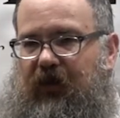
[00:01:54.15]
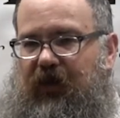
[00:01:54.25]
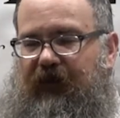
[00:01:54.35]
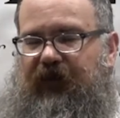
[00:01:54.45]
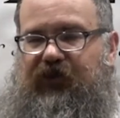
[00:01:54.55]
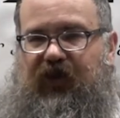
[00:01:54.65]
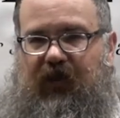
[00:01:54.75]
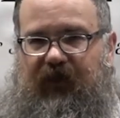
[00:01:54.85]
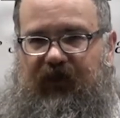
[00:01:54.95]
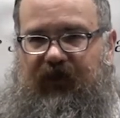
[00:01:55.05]
After
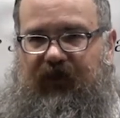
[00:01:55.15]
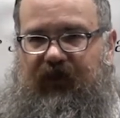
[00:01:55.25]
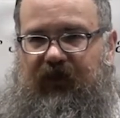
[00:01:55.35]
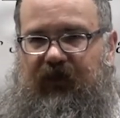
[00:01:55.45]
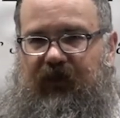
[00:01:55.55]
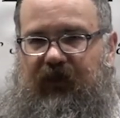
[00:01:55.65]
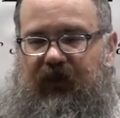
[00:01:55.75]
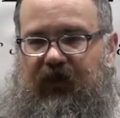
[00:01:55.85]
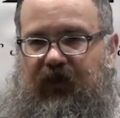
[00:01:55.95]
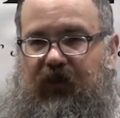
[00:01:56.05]
Shabbos,
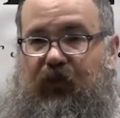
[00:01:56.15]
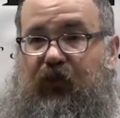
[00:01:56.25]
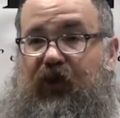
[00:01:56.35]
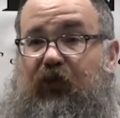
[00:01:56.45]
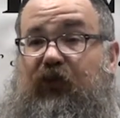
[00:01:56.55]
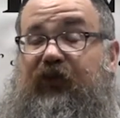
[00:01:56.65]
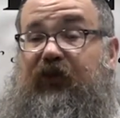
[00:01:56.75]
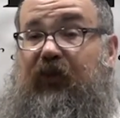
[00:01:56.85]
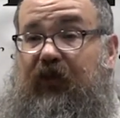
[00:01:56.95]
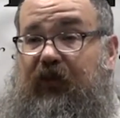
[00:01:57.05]
we will
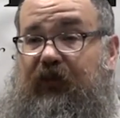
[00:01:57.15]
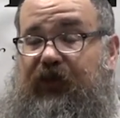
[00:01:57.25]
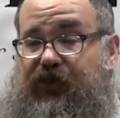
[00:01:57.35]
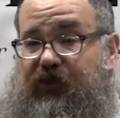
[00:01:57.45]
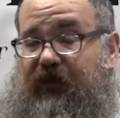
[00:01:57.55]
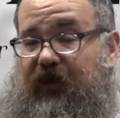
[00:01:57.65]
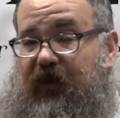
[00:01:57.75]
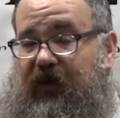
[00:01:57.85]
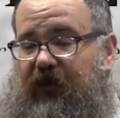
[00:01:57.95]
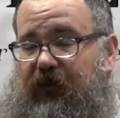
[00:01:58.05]
return
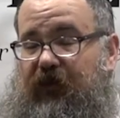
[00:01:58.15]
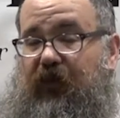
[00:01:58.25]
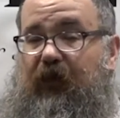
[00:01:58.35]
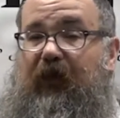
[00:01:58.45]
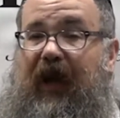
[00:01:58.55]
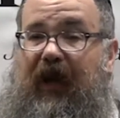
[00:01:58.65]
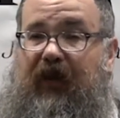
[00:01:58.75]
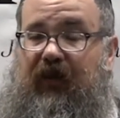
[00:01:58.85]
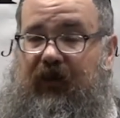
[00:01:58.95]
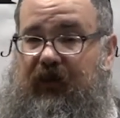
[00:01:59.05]
rejuvenated. We'll go
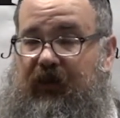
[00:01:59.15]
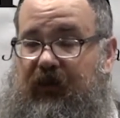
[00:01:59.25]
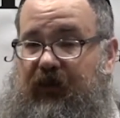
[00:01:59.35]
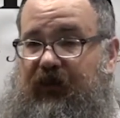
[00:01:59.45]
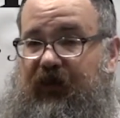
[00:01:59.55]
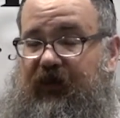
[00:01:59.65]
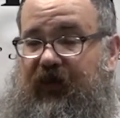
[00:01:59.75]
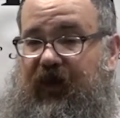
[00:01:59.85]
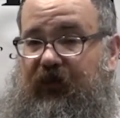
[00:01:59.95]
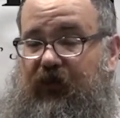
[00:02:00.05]
back to the six
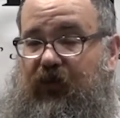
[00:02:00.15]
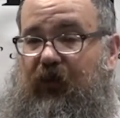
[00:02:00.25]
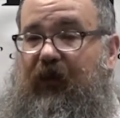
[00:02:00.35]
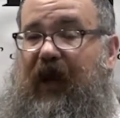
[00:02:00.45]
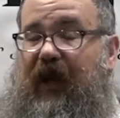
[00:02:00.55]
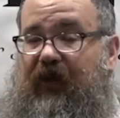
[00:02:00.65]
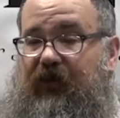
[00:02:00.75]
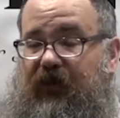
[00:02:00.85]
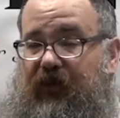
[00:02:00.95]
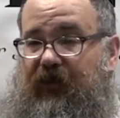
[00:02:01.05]
days. We'll go back
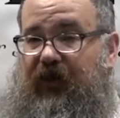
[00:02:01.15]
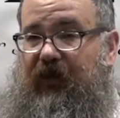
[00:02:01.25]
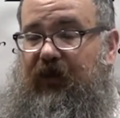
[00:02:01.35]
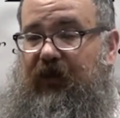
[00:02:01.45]
to doing